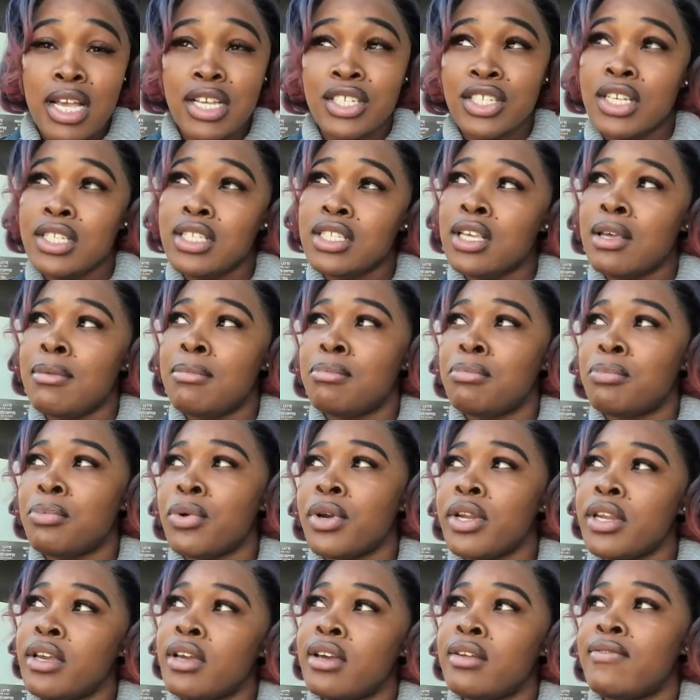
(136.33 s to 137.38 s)
it's just a
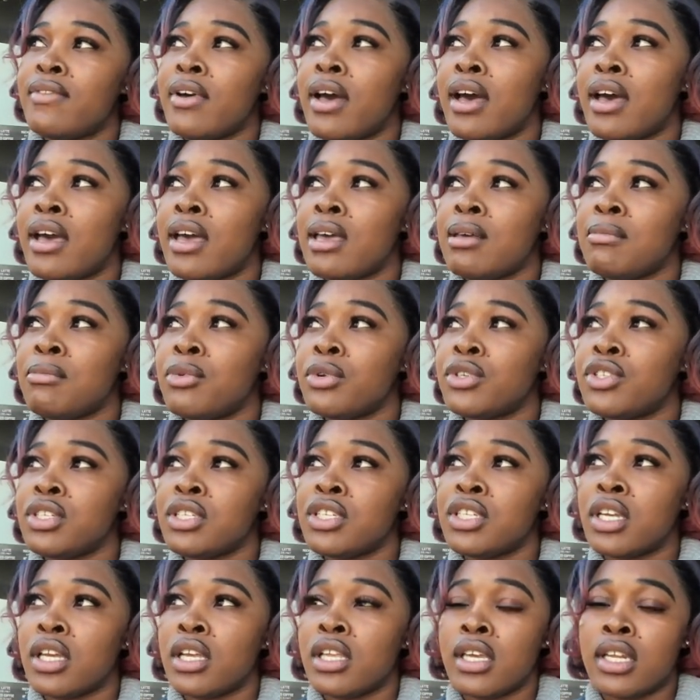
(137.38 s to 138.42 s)
pretty good vibe. We're just
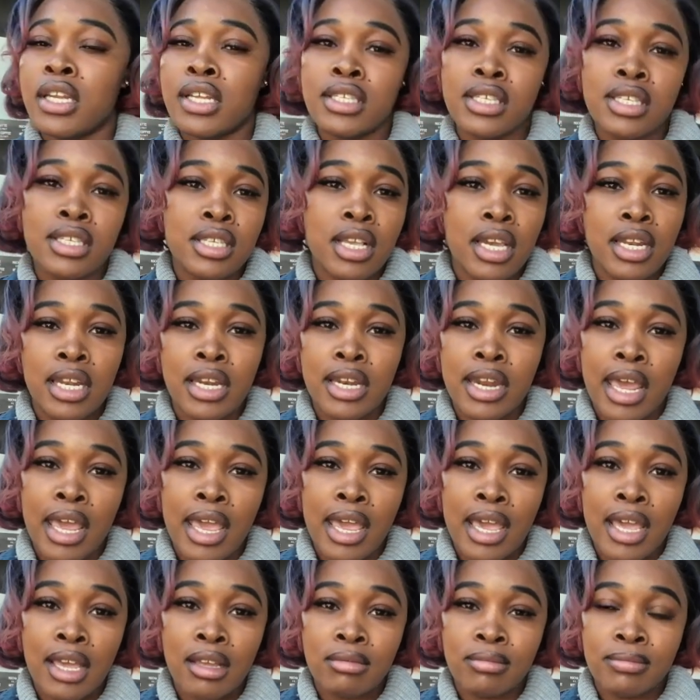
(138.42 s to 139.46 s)
chilling. It's a sunny
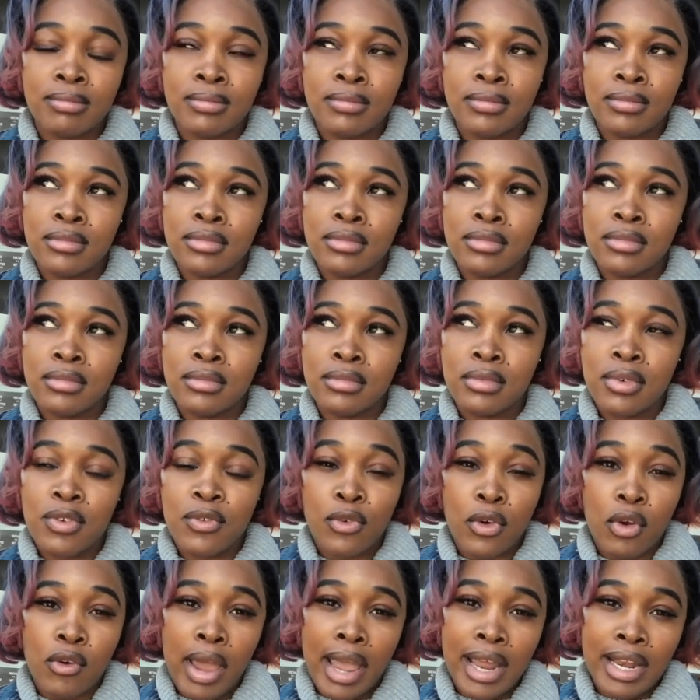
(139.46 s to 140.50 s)
day
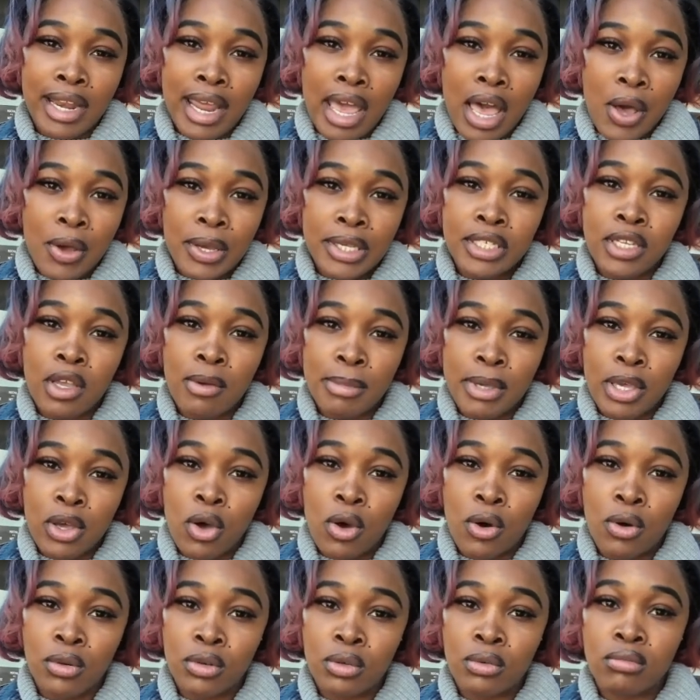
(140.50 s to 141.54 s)
for right now. It's gonna be
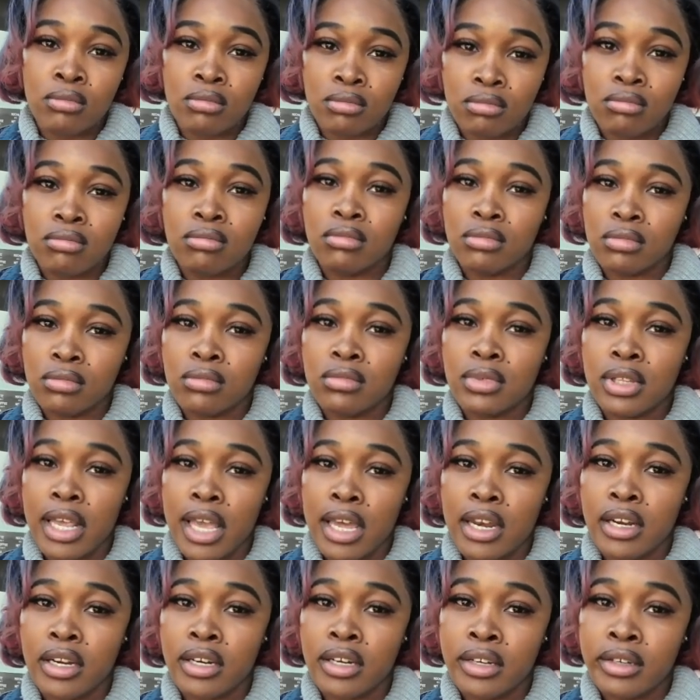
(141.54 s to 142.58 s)
cold
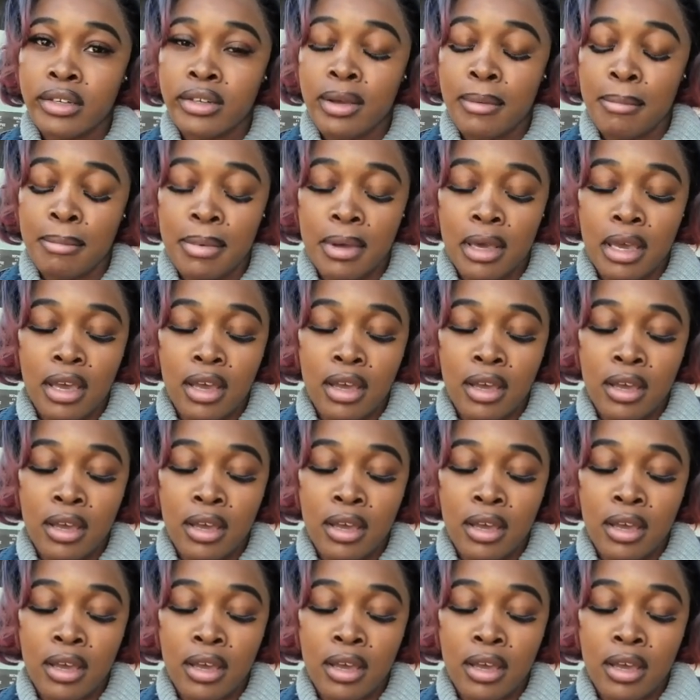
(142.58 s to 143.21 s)
later, but